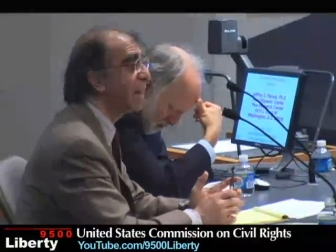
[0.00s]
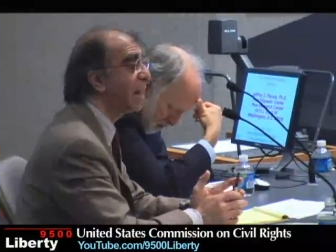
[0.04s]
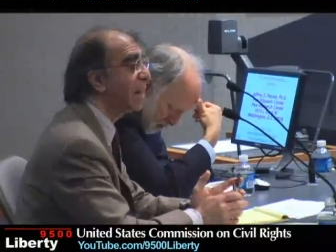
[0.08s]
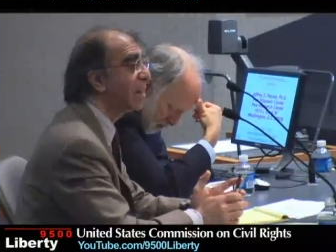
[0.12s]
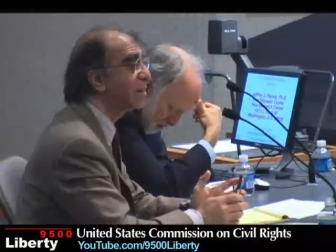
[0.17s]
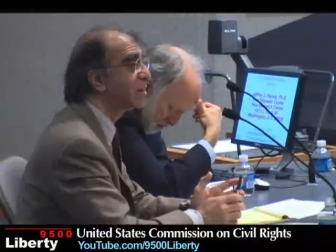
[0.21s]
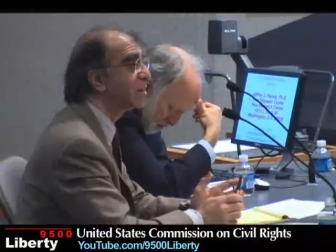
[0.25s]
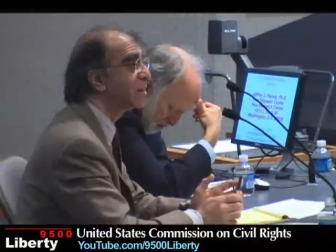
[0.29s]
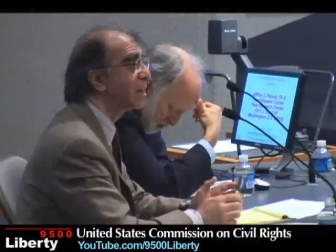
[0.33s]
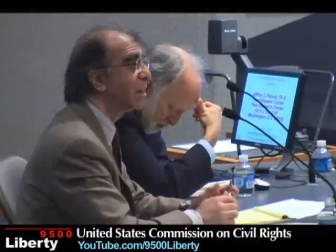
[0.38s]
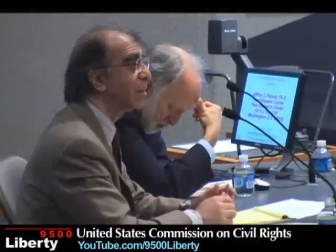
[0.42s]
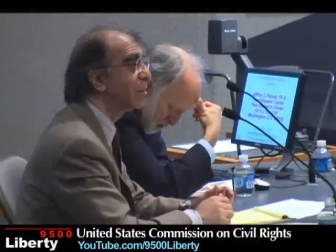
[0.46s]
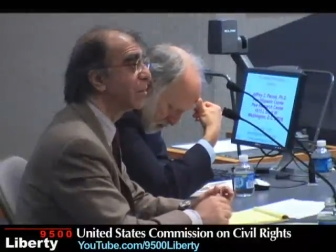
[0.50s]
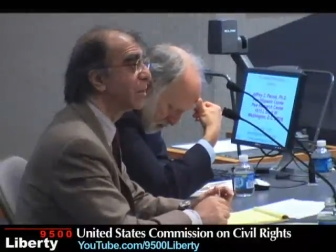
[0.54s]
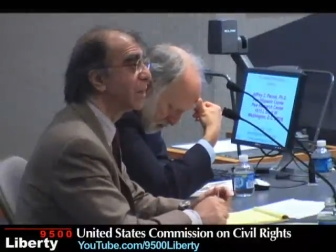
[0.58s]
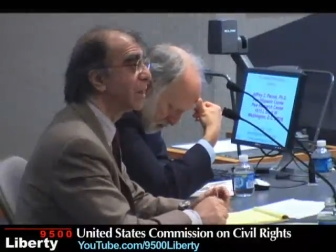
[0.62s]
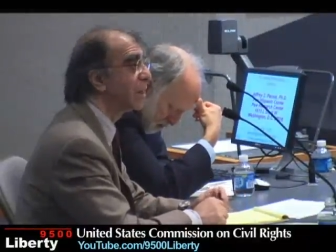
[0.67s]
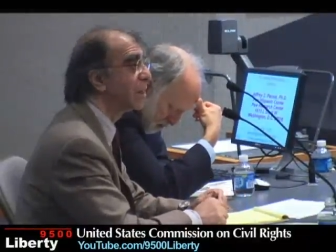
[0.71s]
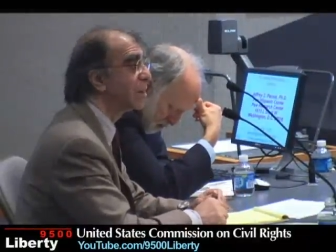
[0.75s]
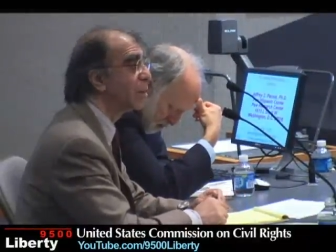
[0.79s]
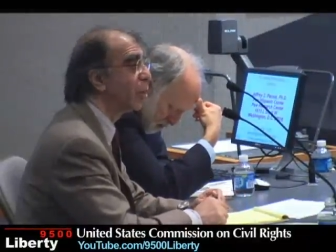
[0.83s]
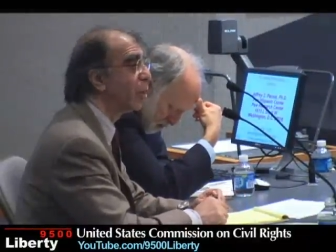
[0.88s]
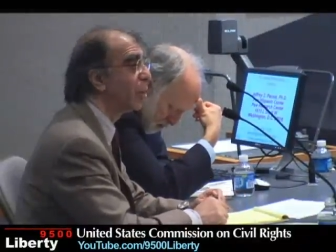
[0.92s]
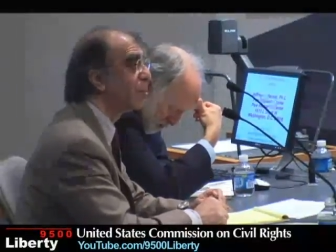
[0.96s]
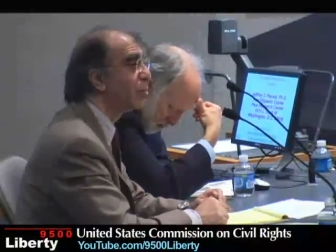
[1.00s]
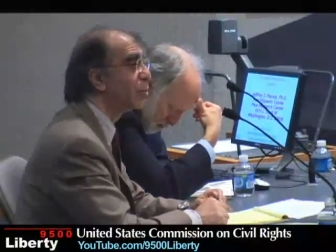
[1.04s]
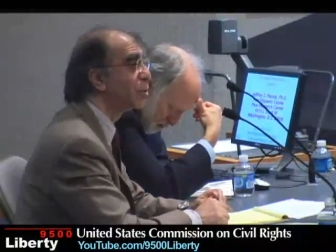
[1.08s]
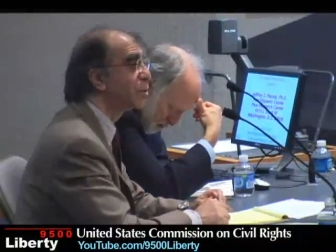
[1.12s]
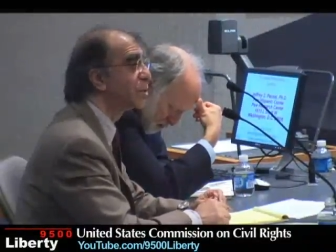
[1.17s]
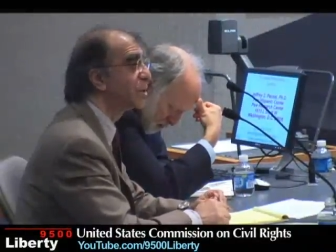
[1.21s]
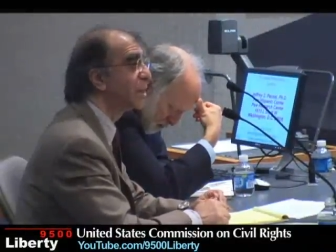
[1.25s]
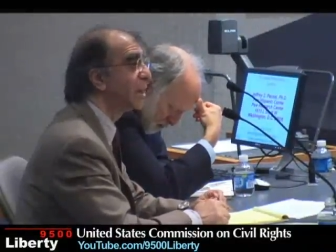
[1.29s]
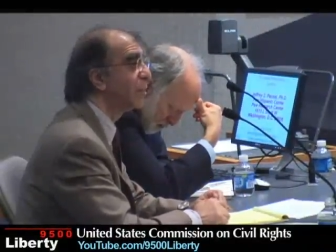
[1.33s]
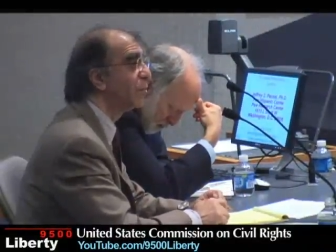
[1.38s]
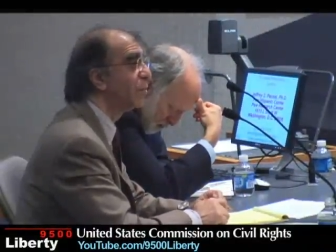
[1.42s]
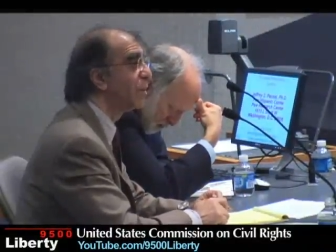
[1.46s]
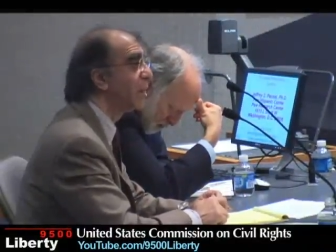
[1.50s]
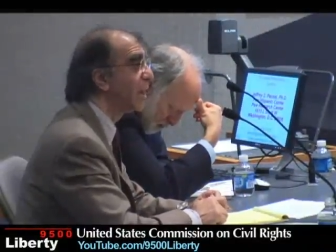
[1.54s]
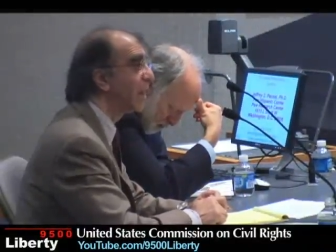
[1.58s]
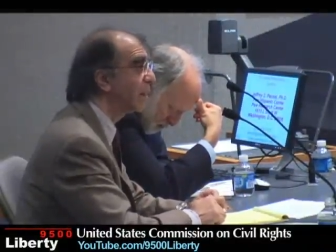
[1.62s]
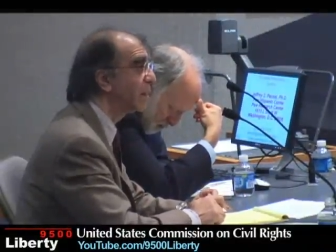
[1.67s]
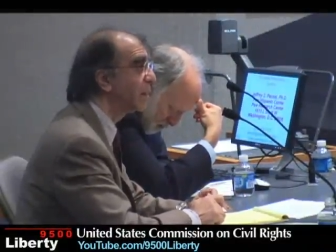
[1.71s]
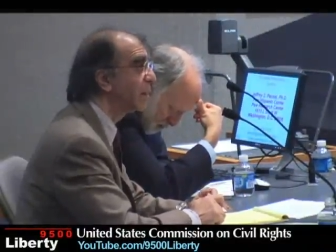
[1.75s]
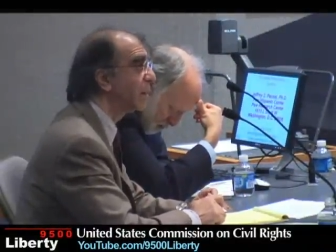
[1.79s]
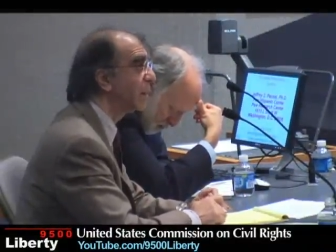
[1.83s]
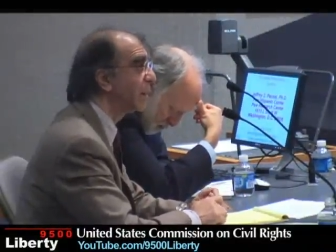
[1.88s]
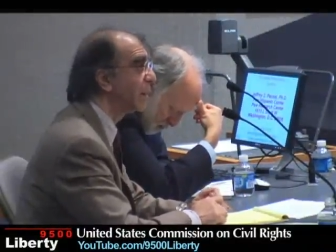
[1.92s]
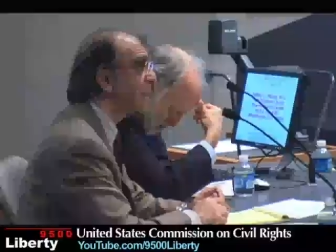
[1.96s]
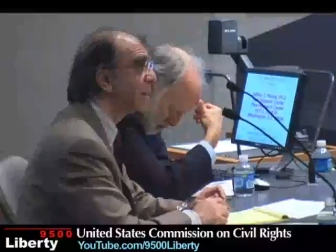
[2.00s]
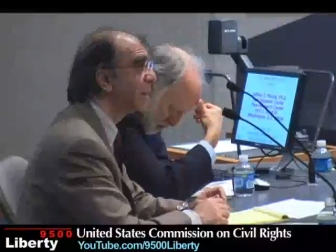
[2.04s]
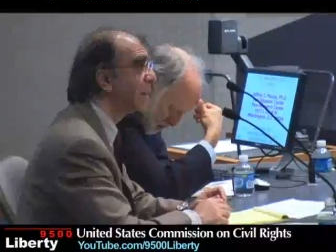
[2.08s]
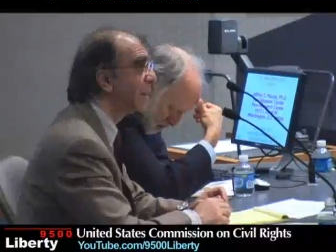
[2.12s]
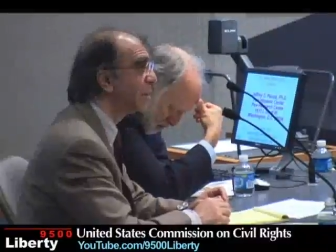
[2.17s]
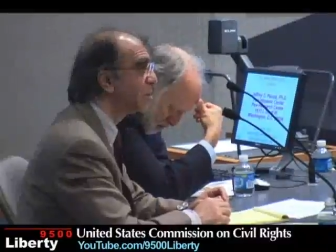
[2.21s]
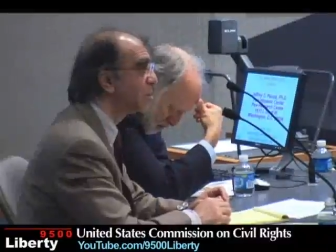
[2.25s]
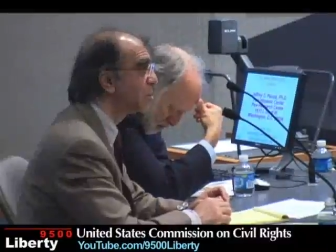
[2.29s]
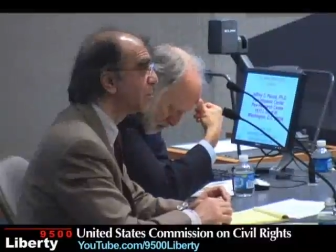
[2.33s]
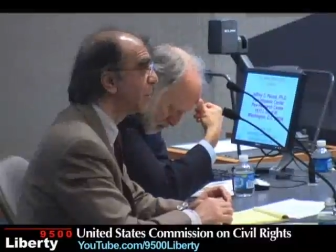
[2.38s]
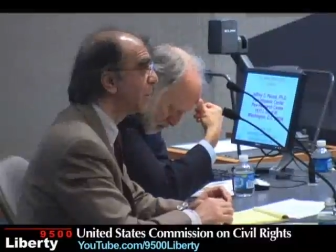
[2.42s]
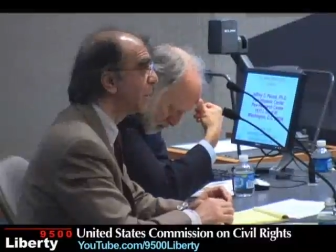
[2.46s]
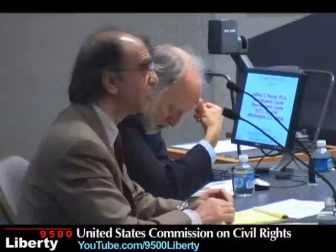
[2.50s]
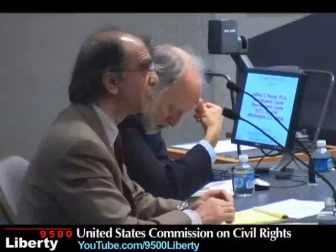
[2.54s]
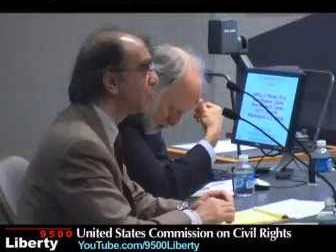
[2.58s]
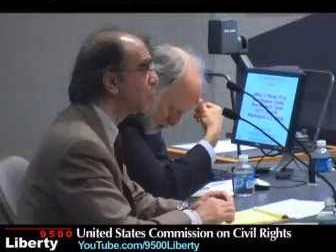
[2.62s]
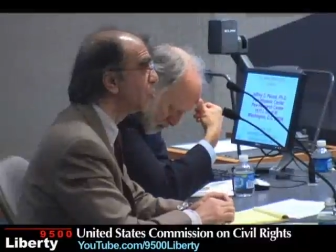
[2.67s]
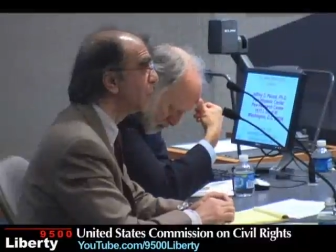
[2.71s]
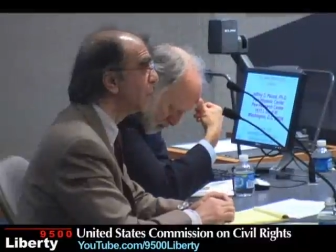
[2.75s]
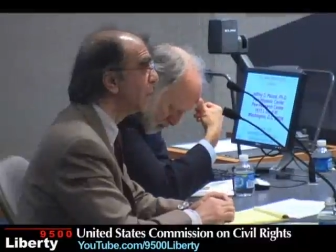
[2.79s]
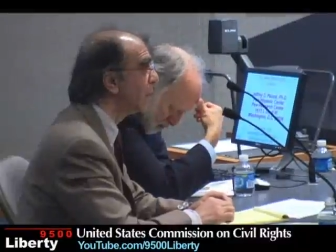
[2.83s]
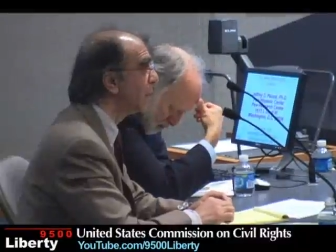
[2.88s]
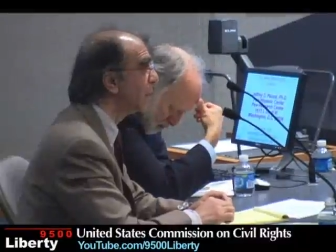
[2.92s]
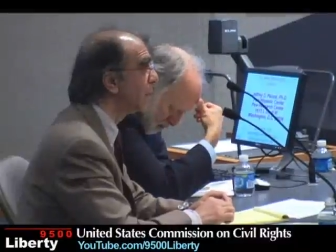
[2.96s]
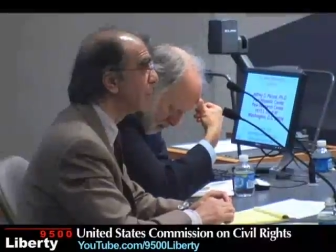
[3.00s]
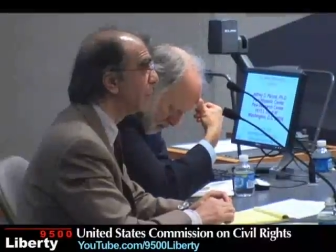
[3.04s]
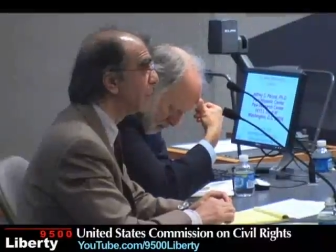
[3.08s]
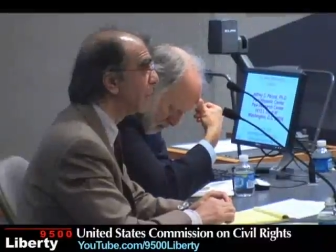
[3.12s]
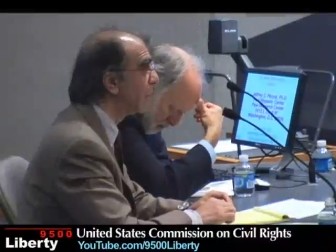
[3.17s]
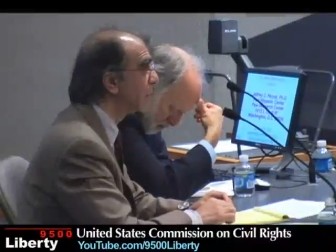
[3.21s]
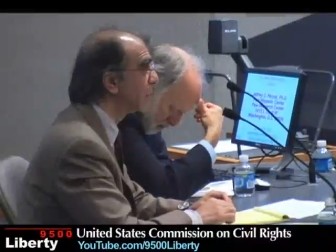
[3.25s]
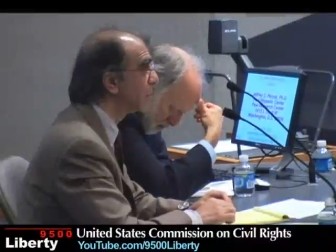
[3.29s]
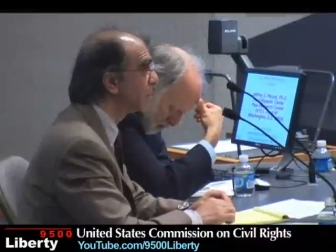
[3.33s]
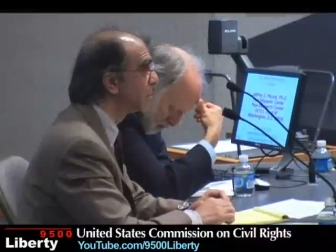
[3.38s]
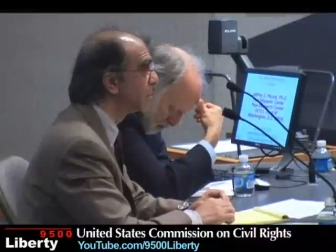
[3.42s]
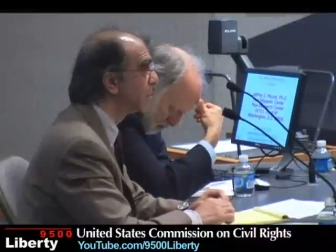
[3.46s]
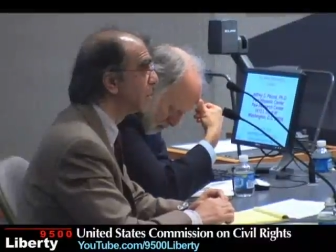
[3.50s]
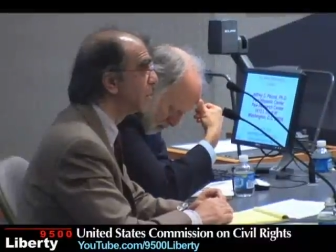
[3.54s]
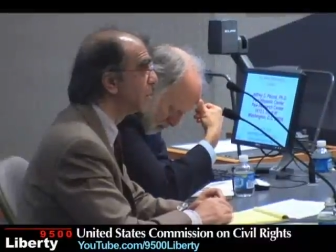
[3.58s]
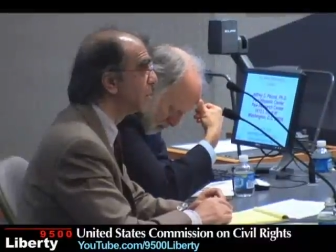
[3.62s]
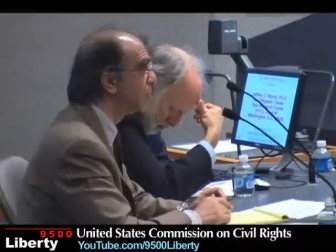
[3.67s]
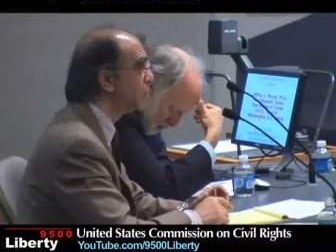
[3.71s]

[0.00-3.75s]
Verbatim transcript: hands down. They almost saved nothing and they had spent two million bucks